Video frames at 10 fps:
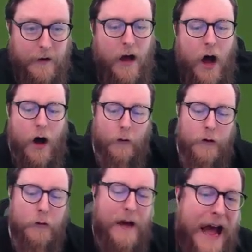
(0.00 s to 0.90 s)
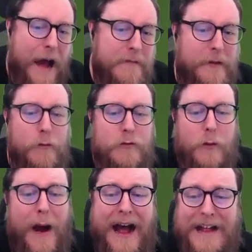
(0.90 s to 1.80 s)
Oh, you absolute
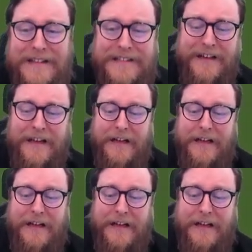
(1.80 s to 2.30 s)
twat.